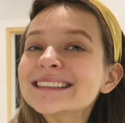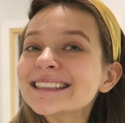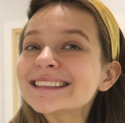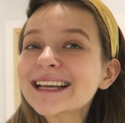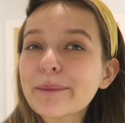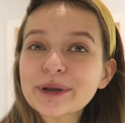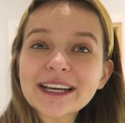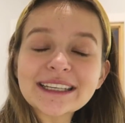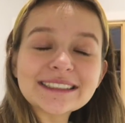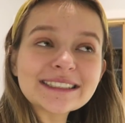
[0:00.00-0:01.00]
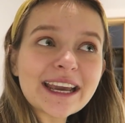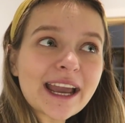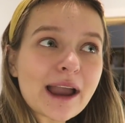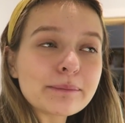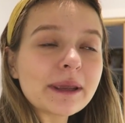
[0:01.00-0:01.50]
And since I'm cooking
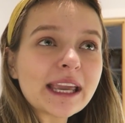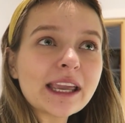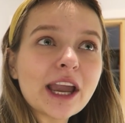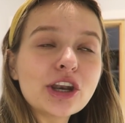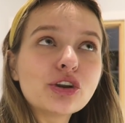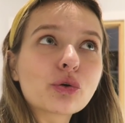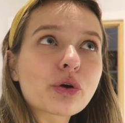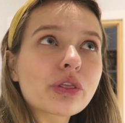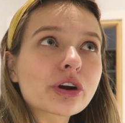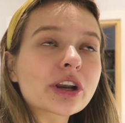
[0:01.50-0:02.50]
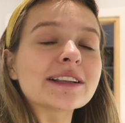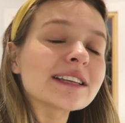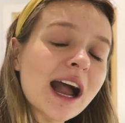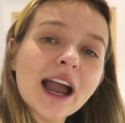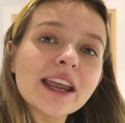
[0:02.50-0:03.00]
today, I'm making a Northern
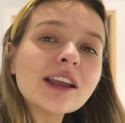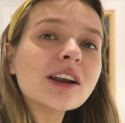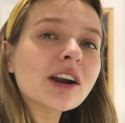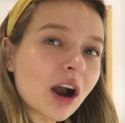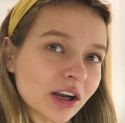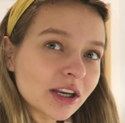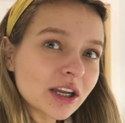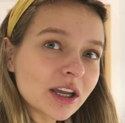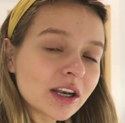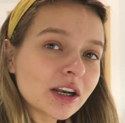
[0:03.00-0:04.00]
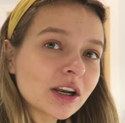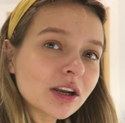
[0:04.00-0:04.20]
Thai coconut